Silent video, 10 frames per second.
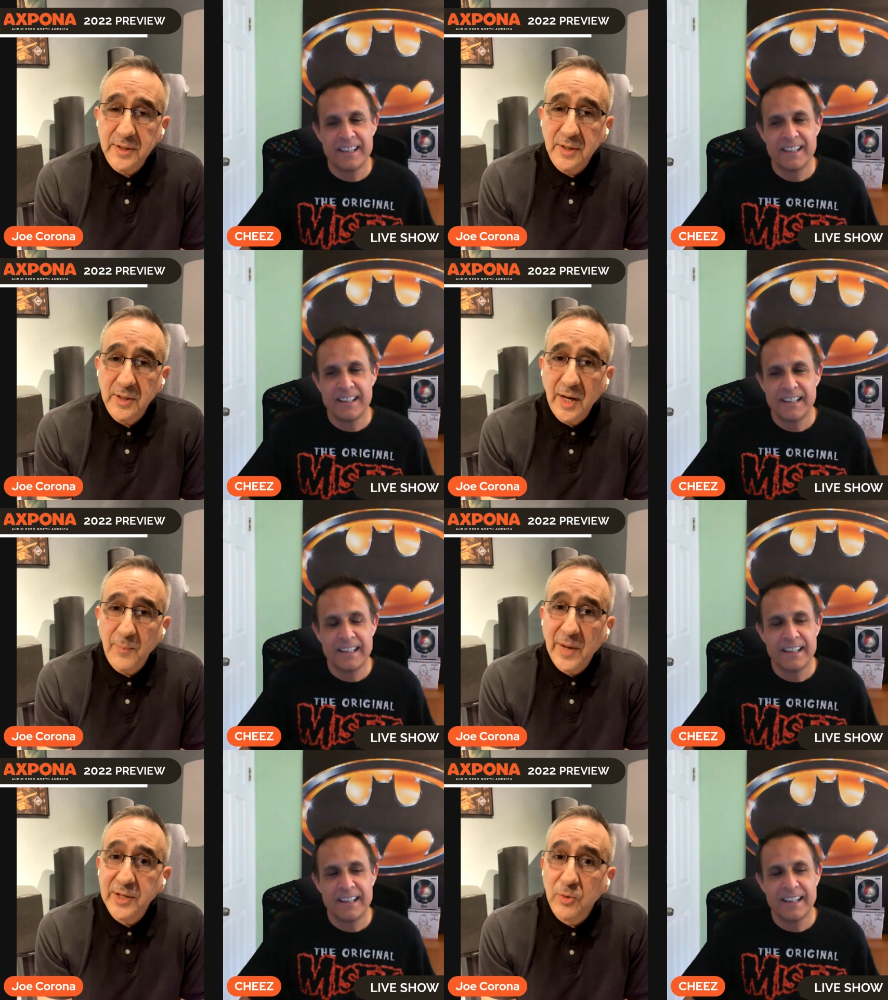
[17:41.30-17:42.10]
Speaker 1: And
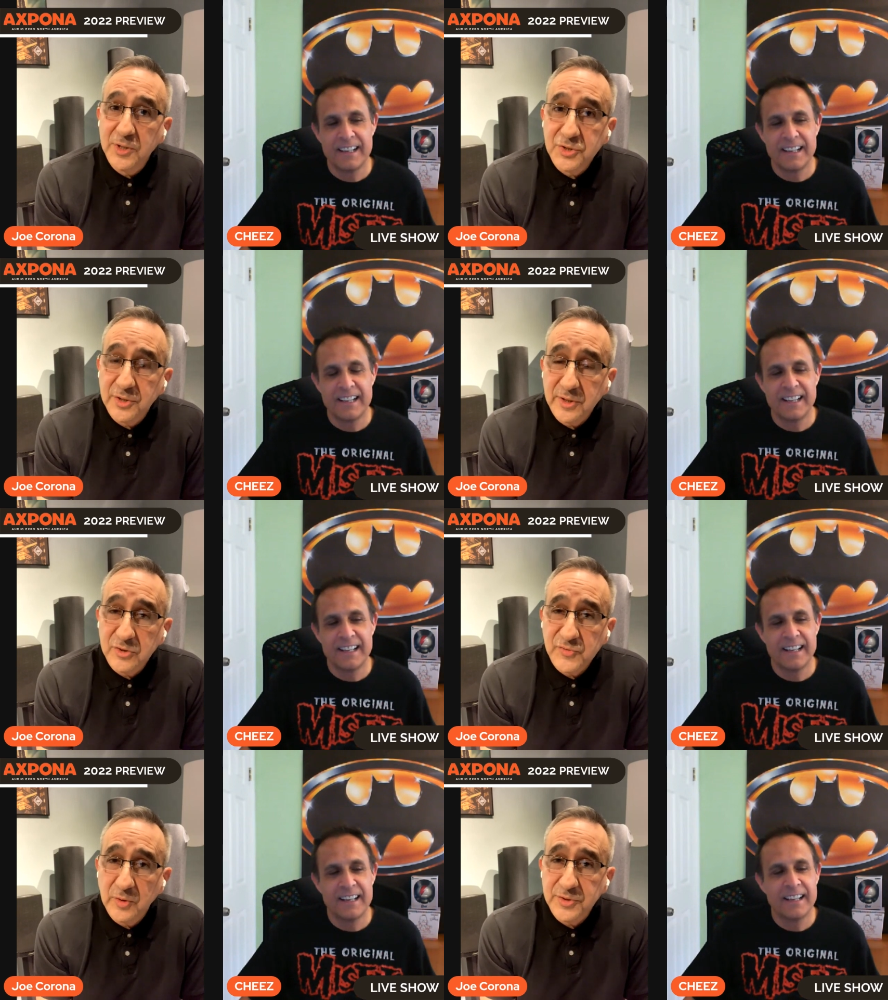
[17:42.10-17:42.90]
my question to
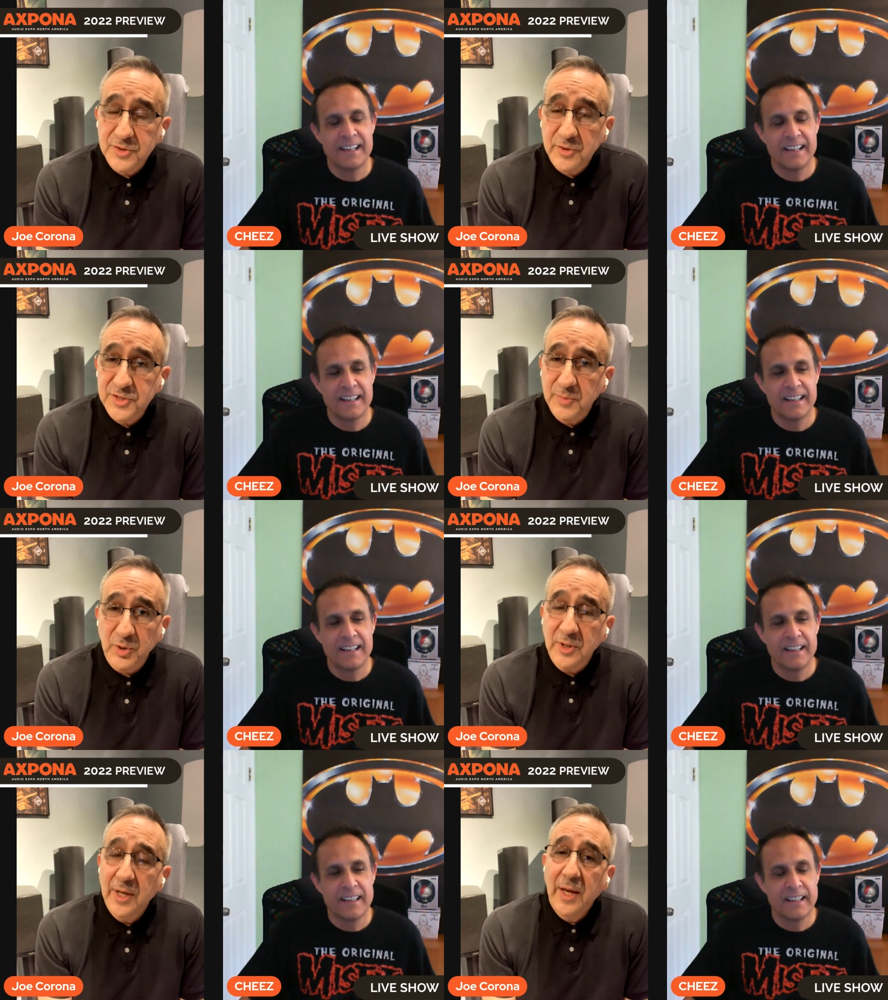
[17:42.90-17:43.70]
those folks is always
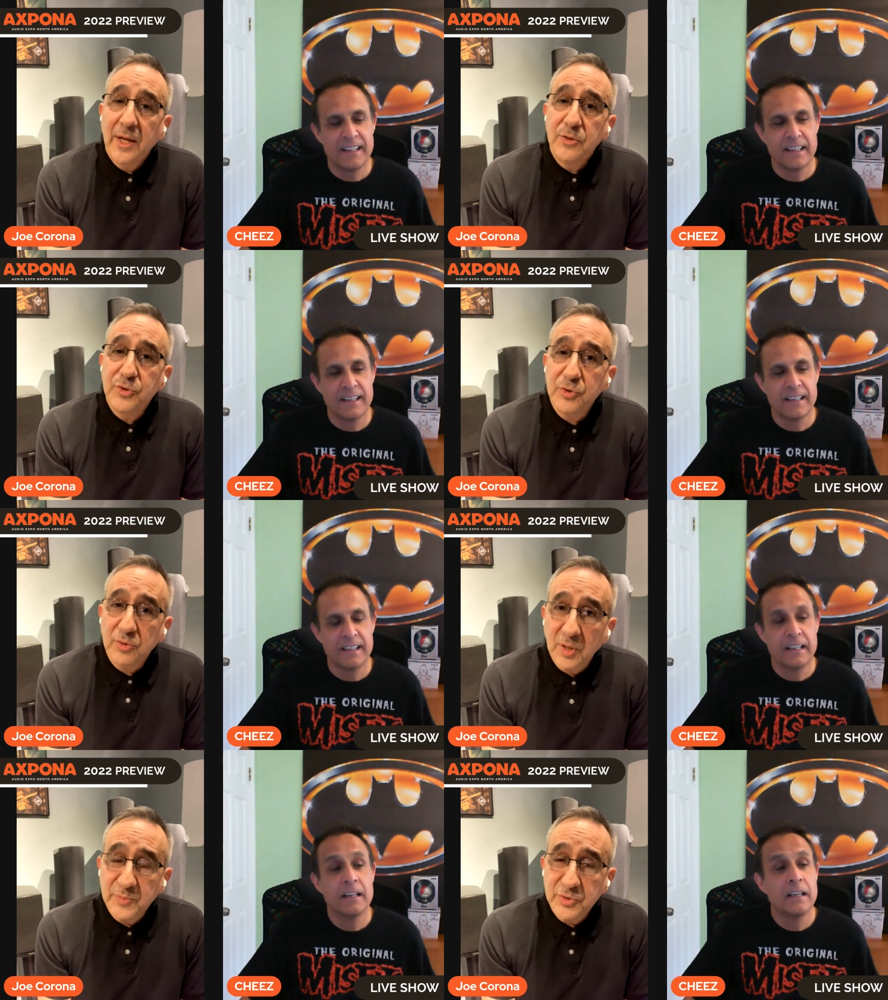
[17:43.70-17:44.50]
simple: Do
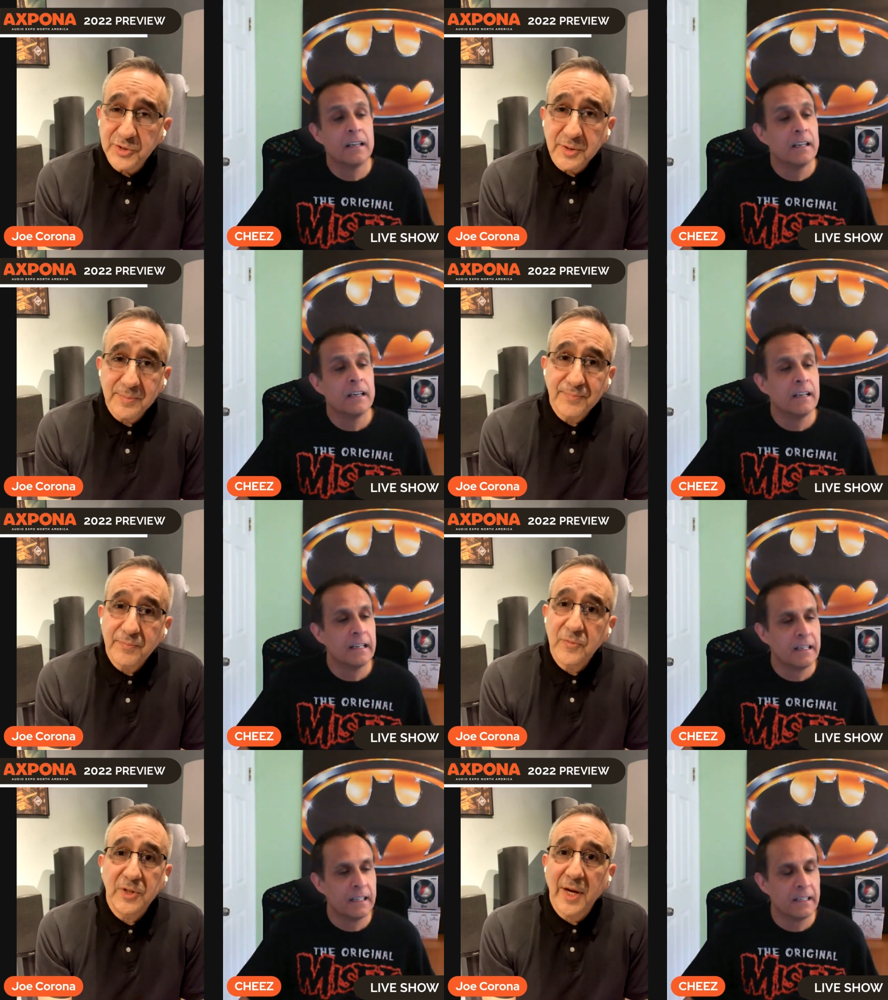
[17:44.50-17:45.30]
you love music?
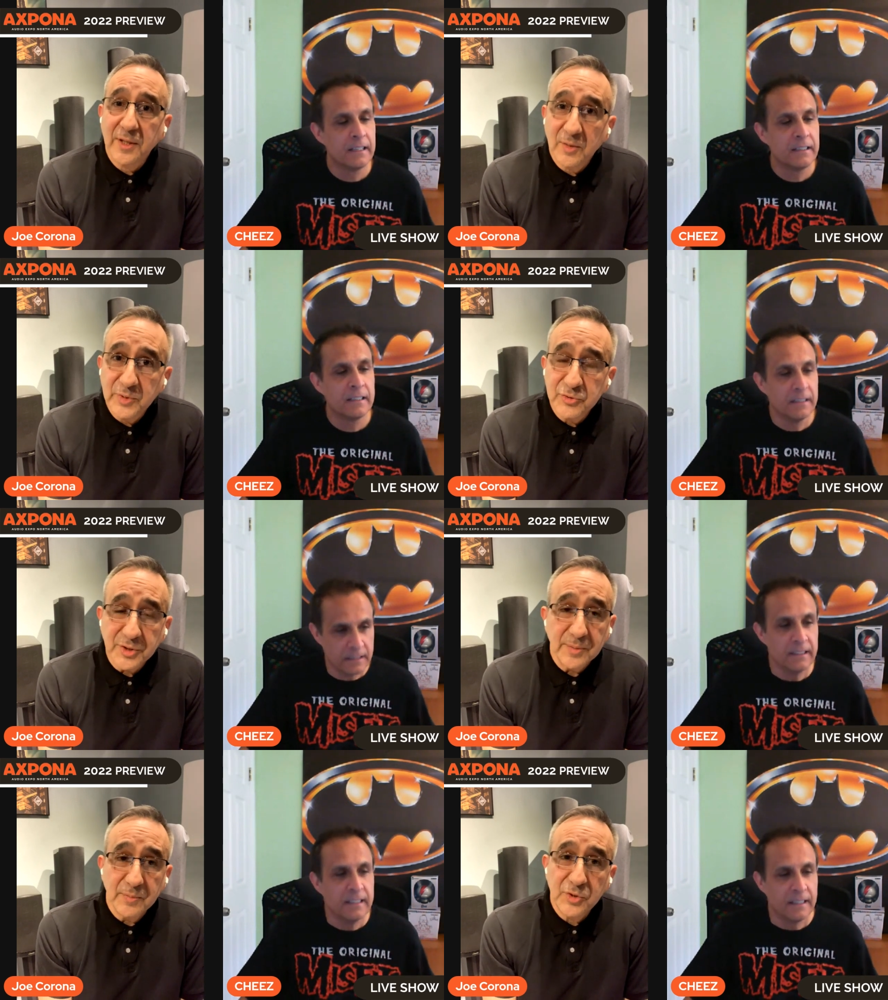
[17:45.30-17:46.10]
Yeah, I love
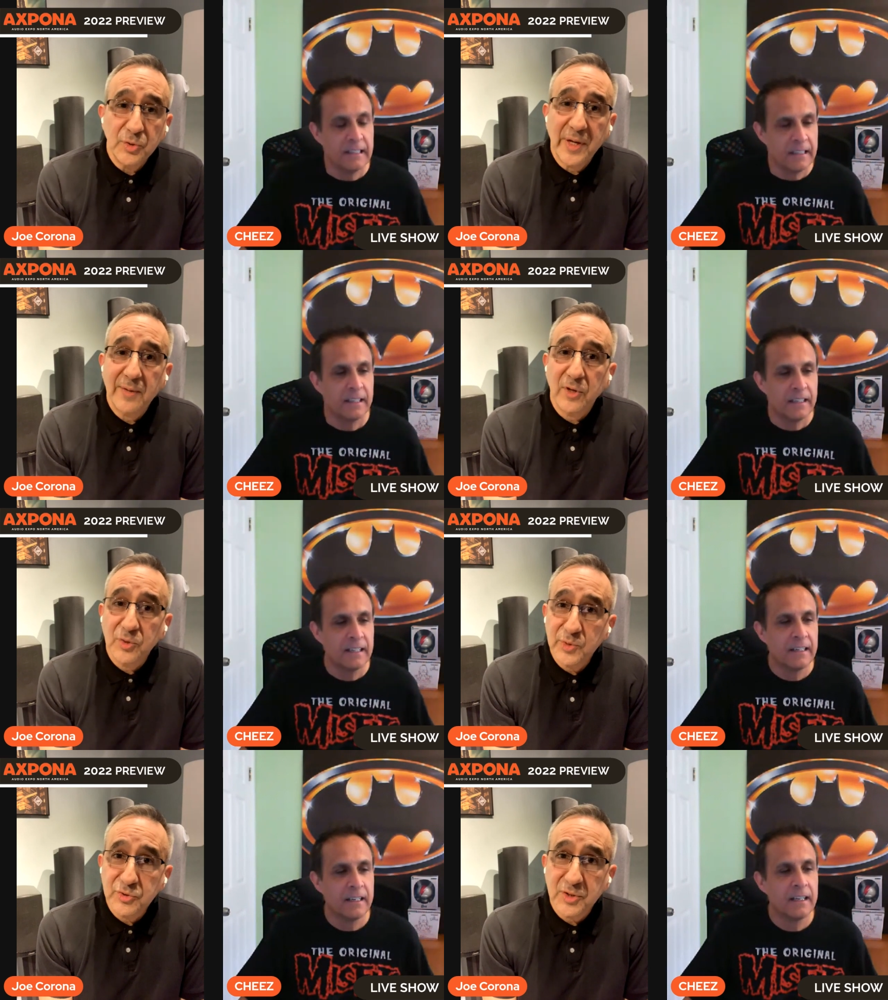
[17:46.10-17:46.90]
music. Do you have
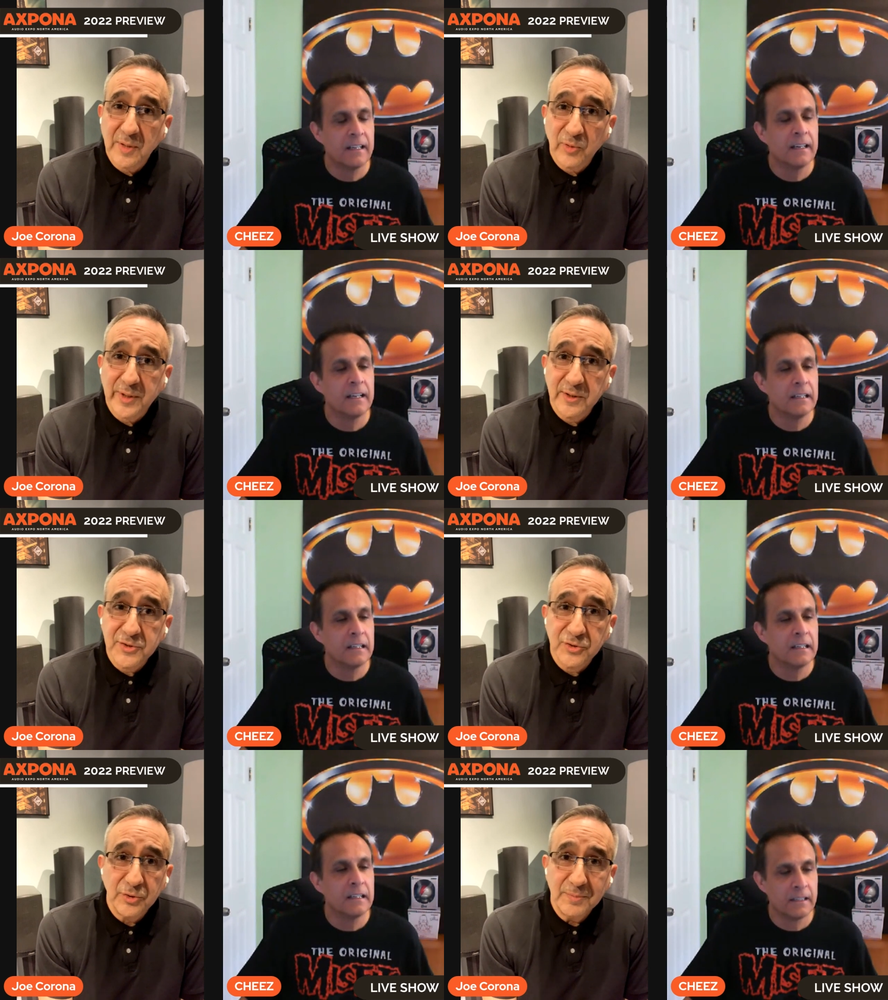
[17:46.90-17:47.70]
all the music you ever want to
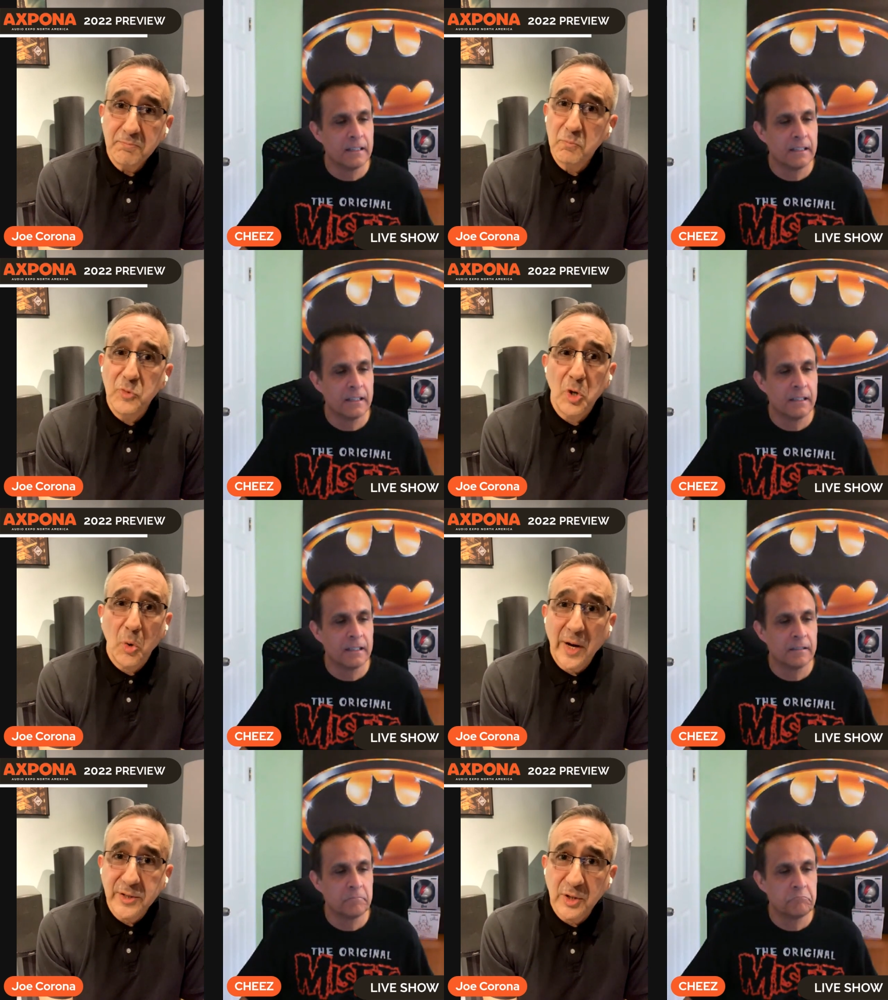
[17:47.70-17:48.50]
listen to?
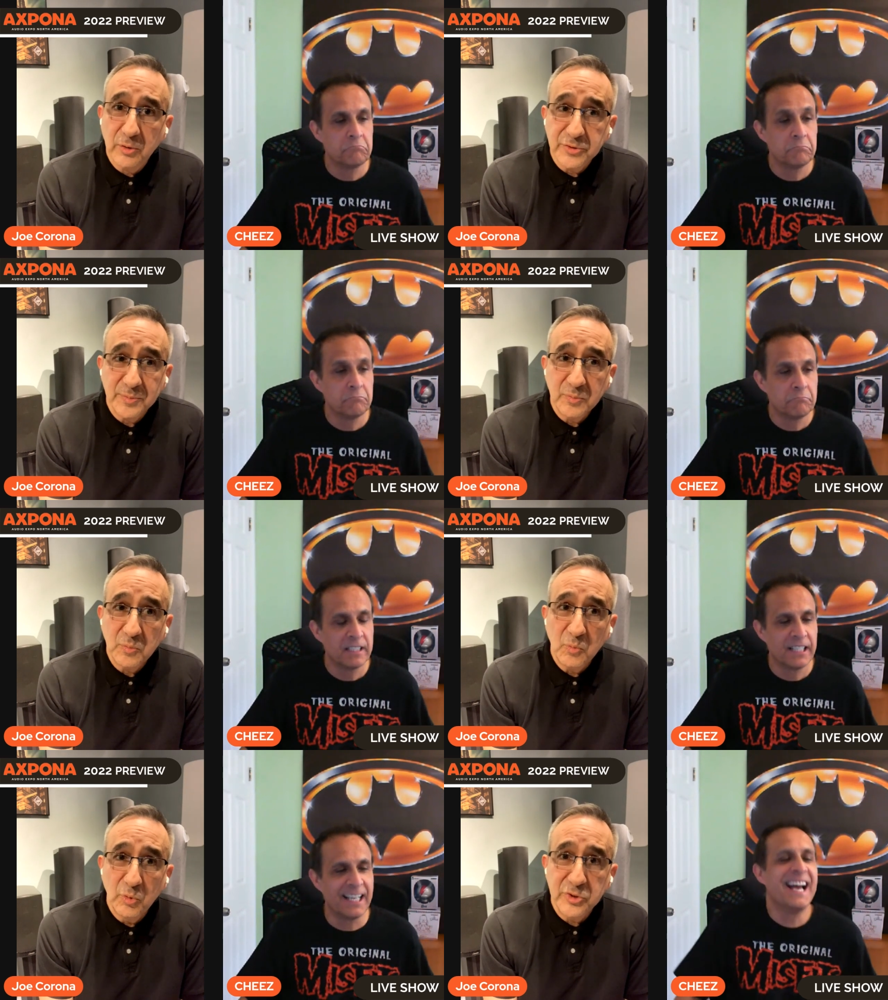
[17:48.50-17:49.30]
No, I don't.
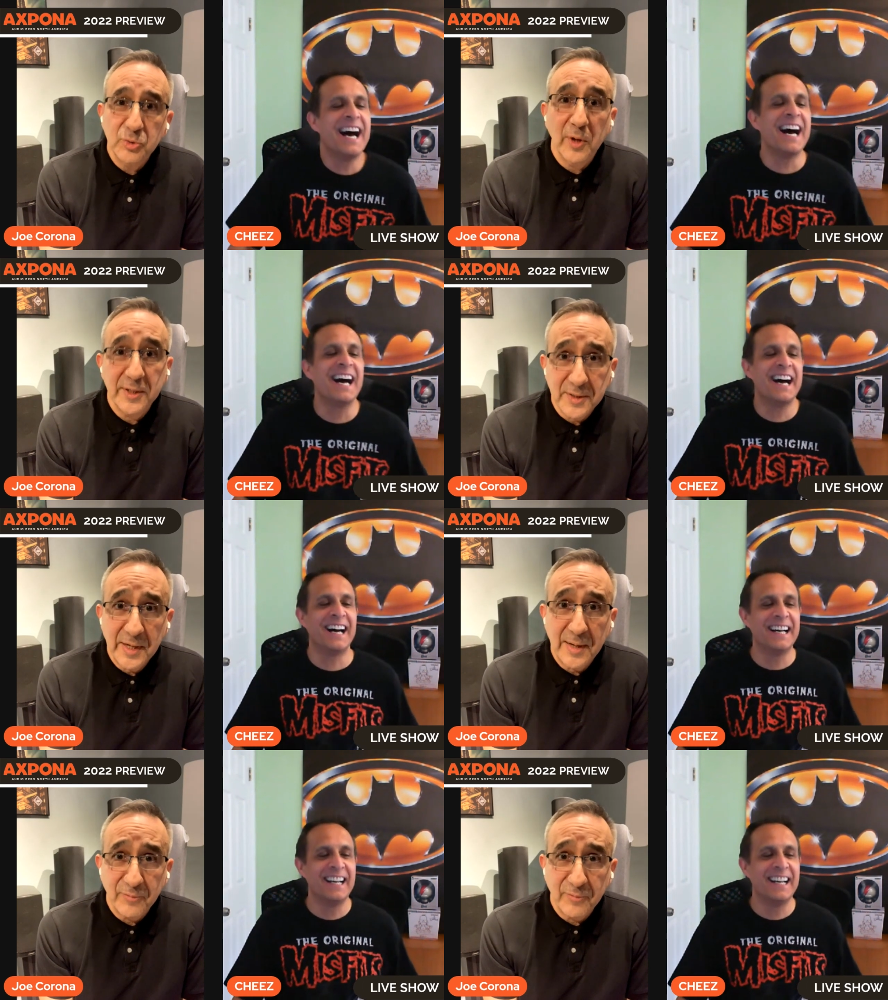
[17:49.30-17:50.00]
Would you like to